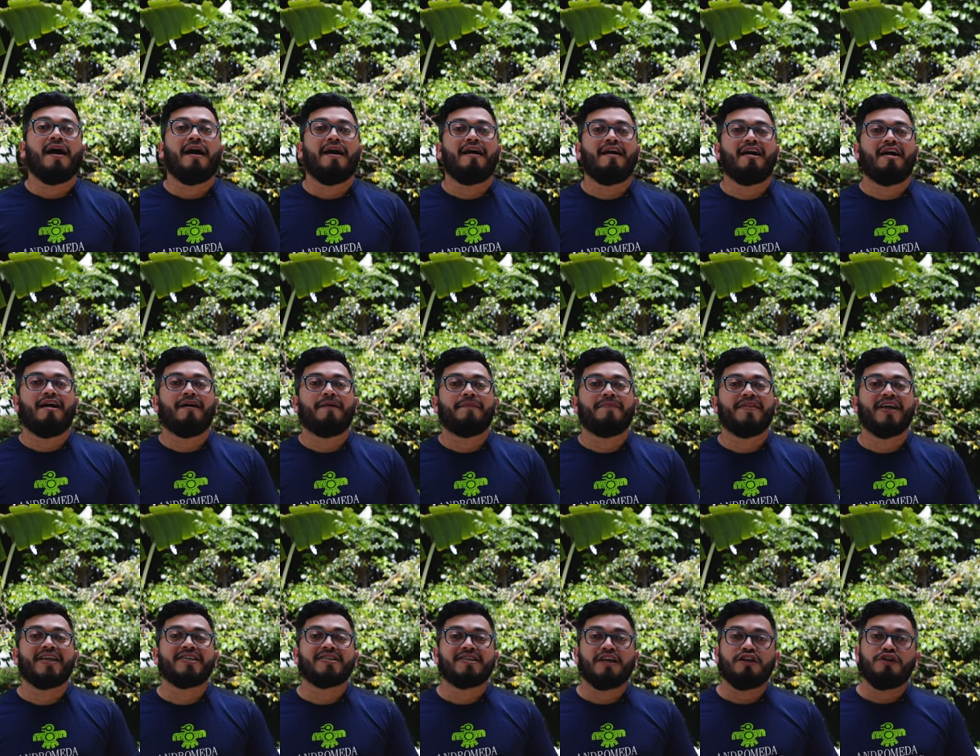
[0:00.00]
Uh,
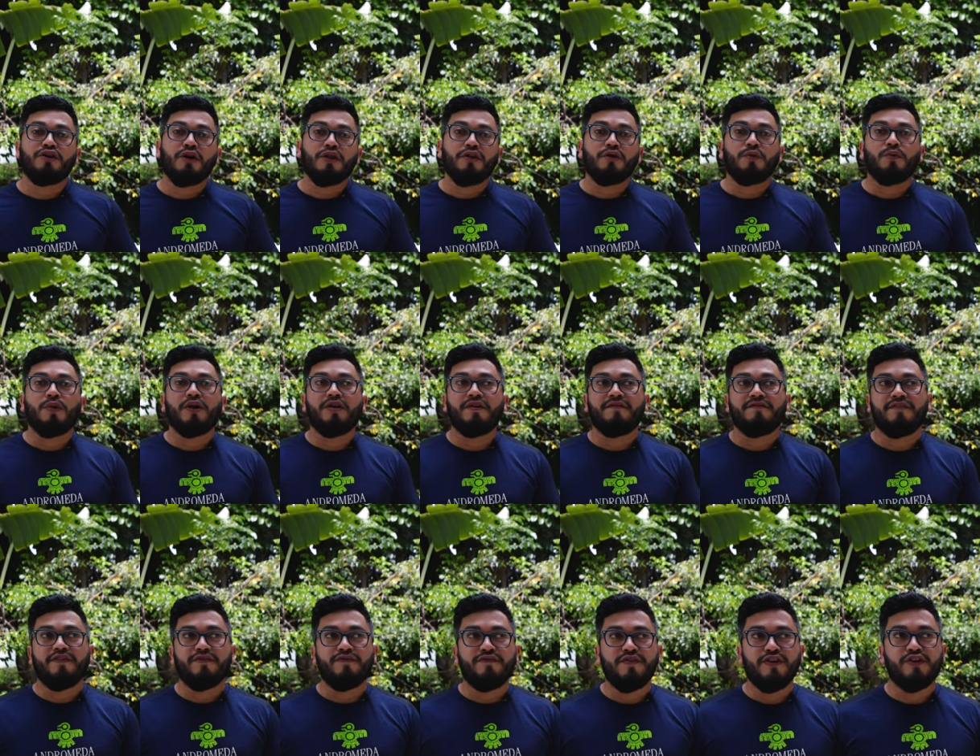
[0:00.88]
that's another one
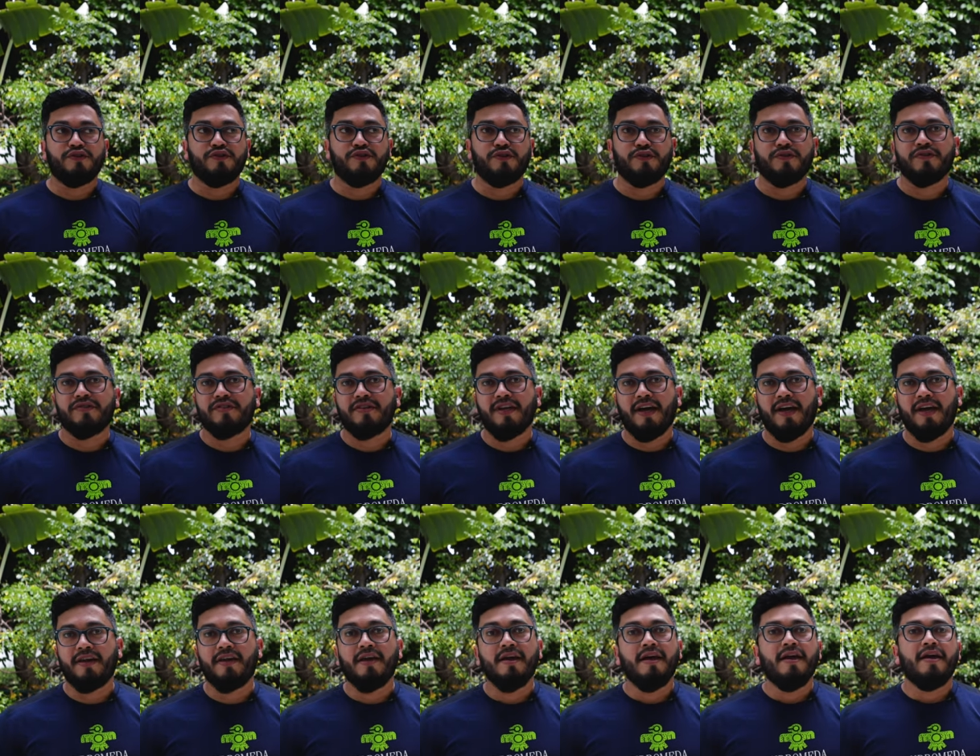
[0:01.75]
of the features
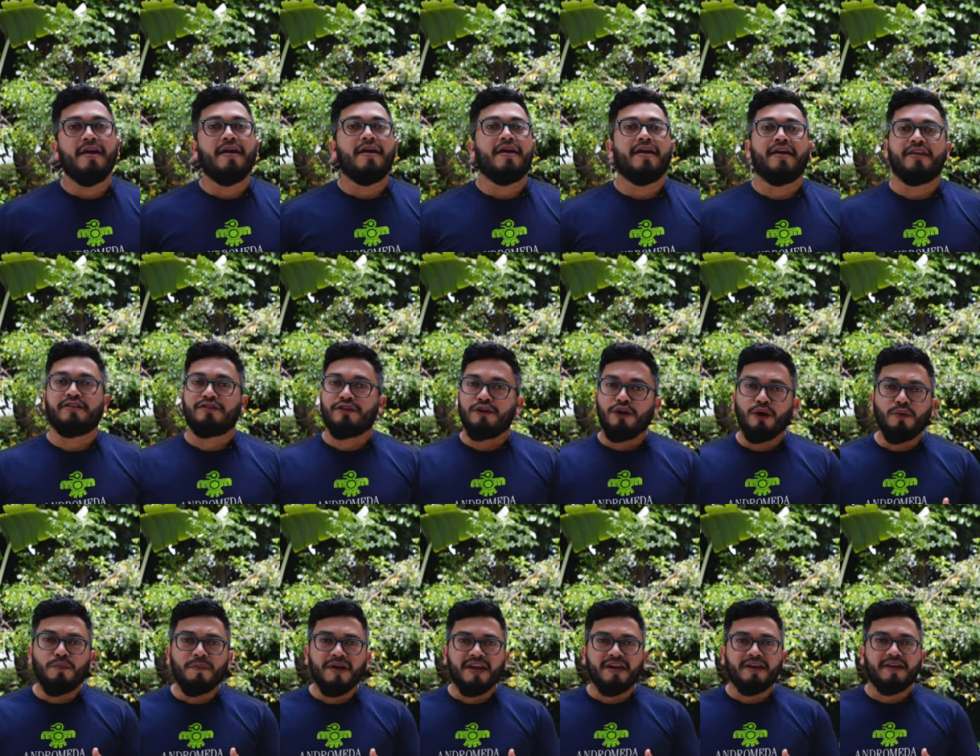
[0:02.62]
that is
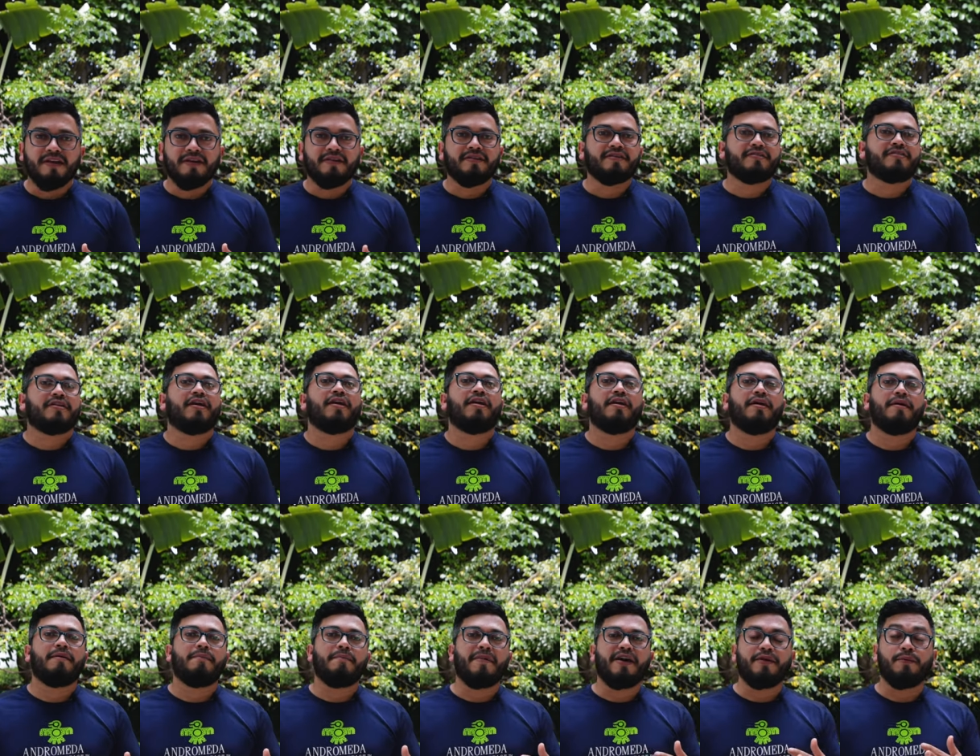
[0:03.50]
low maintenance,
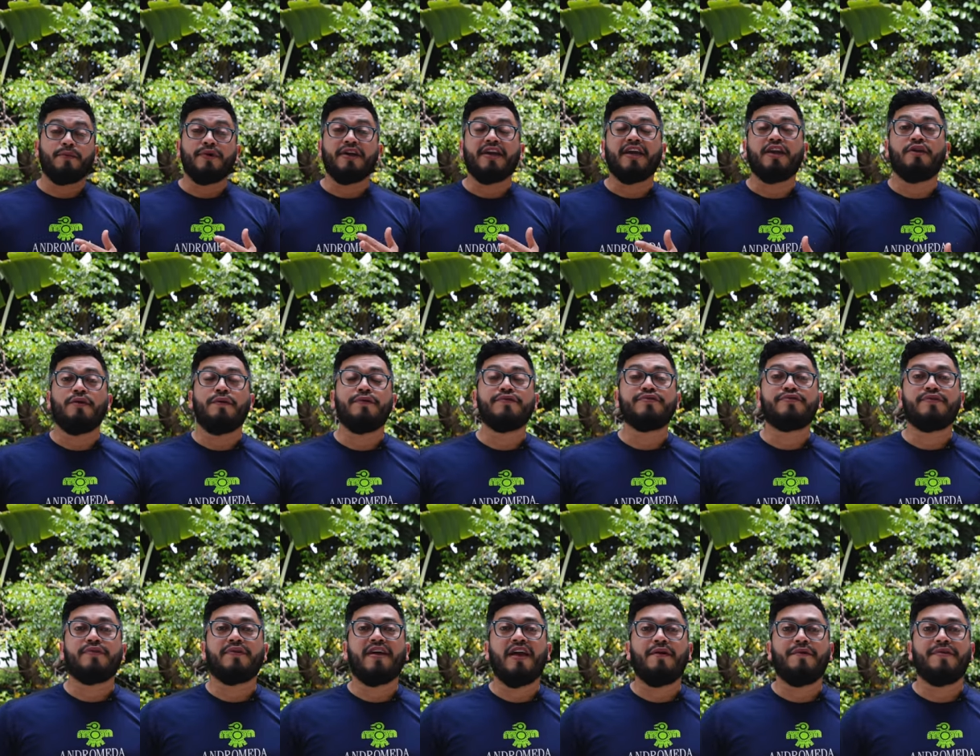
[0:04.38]
but we can
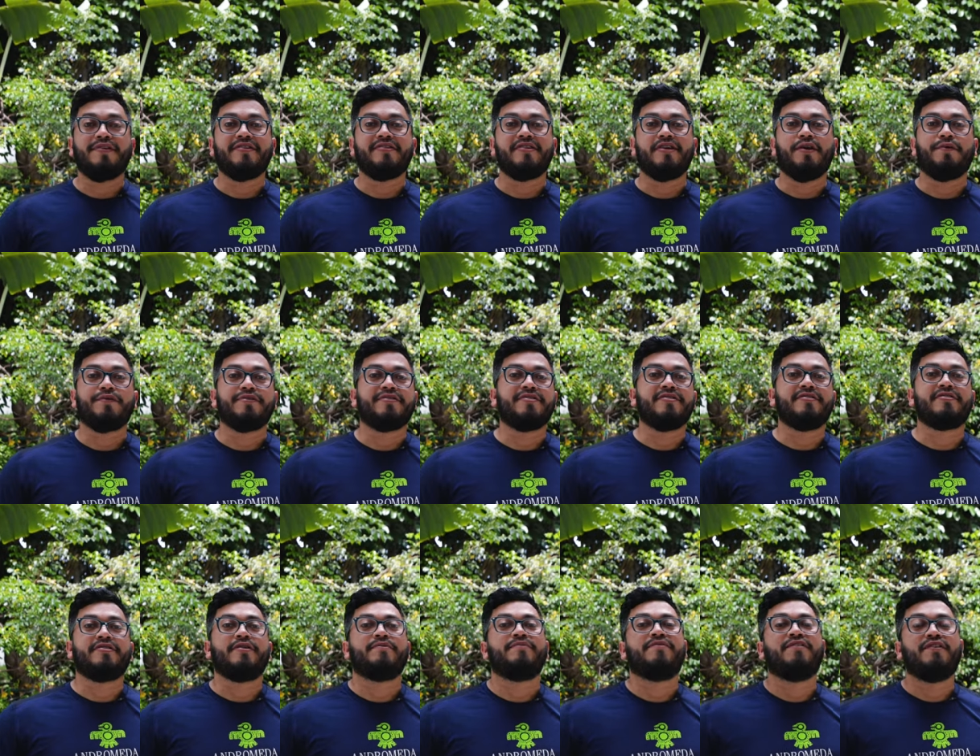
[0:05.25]
also guarantee our
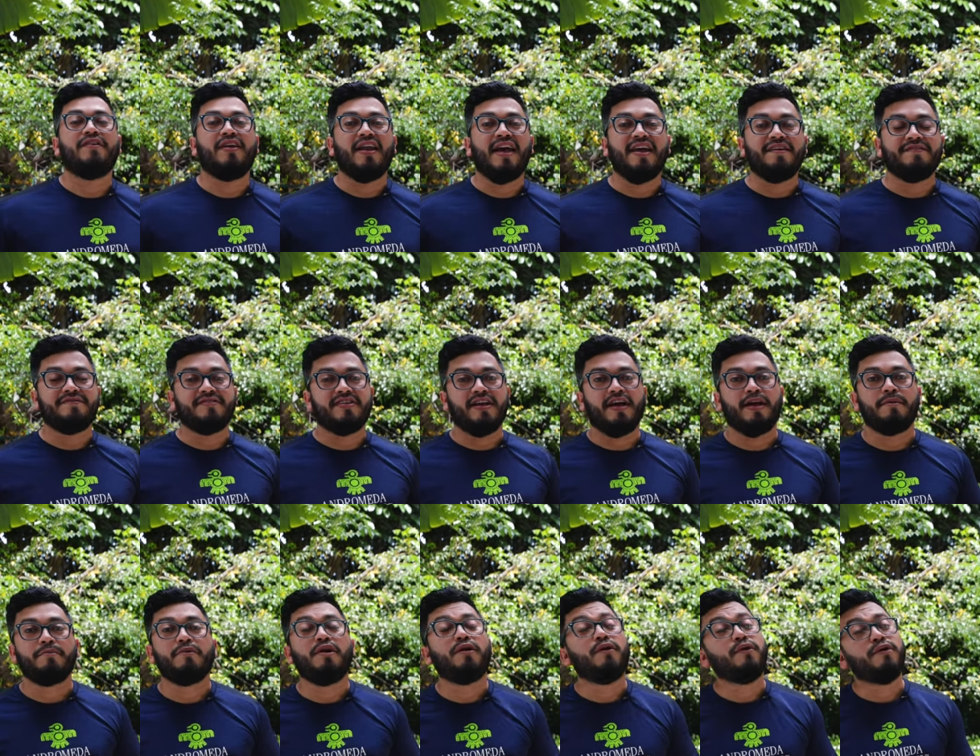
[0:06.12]
system for
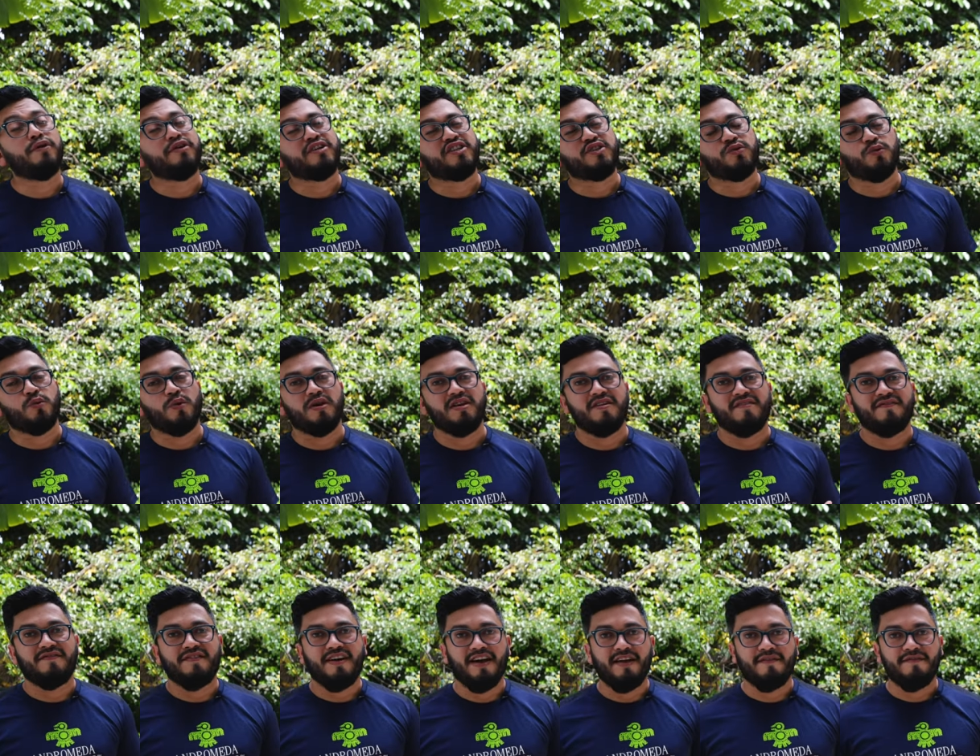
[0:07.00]
lifetime, or
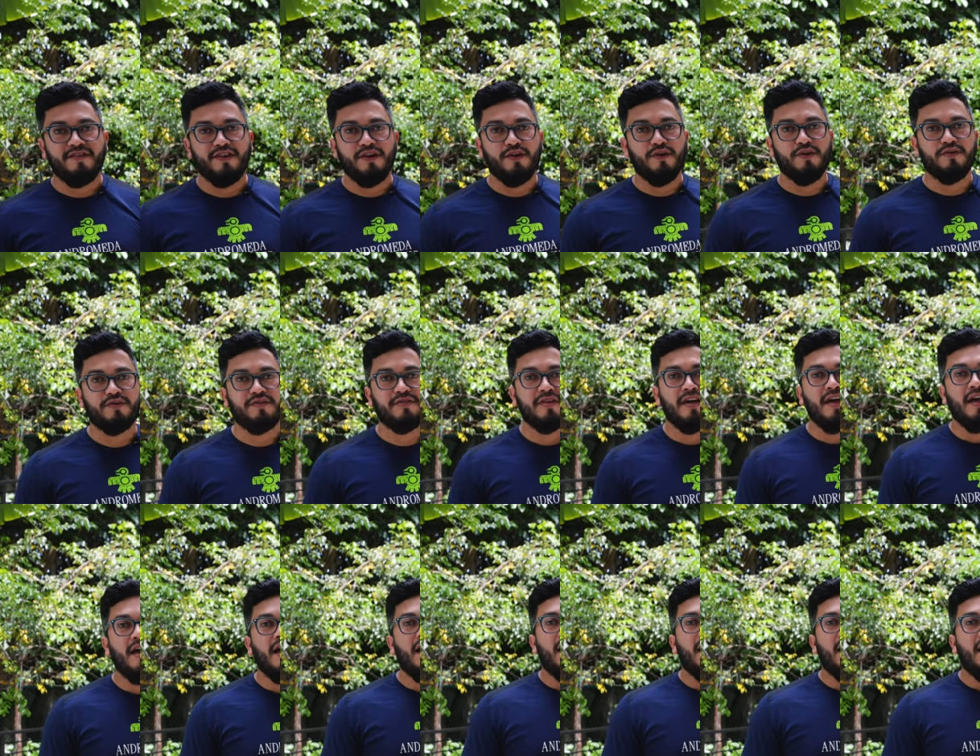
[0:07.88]
twenty-five years.